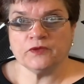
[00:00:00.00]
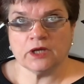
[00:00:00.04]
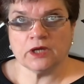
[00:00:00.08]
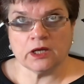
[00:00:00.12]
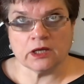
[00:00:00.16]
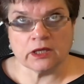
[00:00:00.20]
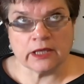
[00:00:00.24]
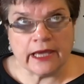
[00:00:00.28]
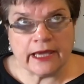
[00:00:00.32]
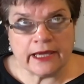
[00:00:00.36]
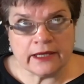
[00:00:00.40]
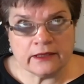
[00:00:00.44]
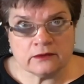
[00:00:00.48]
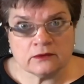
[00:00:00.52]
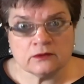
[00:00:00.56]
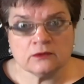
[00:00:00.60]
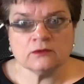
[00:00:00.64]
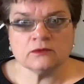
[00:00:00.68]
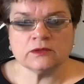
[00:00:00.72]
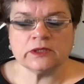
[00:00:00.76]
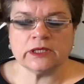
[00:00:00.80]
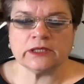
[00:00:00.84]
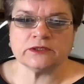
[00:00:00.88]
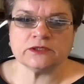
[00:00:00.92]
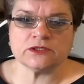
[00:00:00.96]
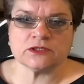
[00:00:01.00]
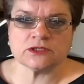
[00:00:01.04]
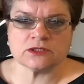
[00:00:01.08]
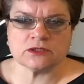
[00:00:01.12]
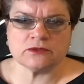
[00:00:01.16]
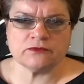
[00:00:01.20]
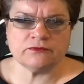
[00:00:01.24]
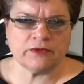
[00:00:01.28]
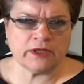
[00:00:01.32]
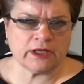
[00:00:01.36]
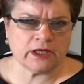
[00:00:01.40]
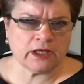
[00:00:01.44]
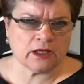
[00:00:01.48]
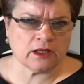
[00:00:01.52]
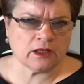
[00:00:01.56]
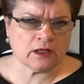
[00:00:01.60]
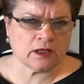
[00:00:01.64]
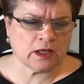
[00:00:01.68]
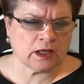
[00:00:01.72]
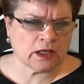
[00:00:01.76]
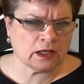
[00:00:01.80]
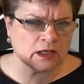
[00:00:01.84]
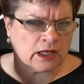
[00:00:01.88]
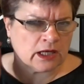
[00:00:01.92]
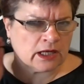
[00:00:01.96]
Again, that is a
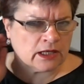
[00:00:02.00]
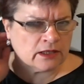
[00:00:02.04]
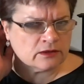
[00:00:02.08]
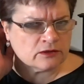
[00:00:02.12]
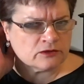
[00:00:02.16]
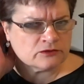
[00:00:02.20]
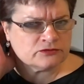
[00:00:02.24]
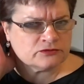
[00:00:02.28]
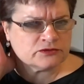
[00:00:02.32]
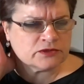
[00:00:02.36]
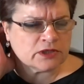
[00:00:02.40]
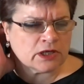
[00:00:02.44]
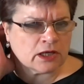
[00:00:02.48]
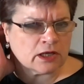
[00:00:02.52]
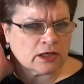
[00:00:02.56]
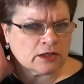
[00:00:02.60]
very kind of